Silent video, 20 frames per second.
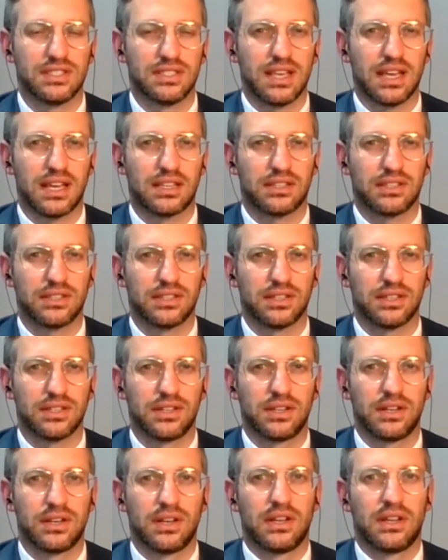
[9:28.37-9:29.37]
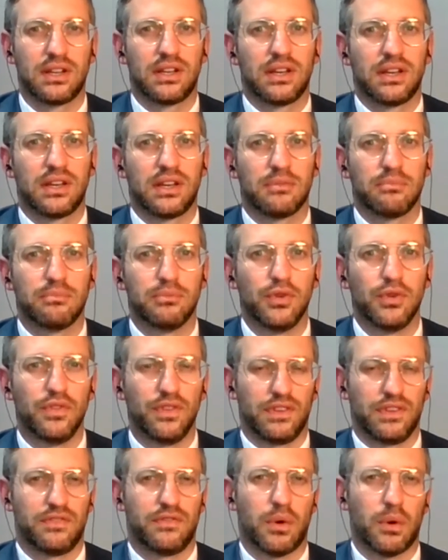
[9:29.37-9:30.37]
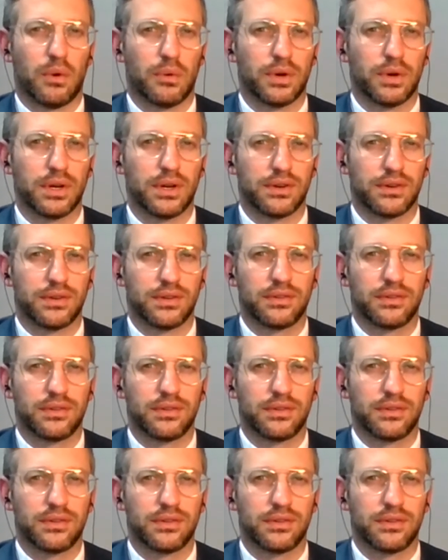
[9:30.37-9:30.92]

sector moving forward?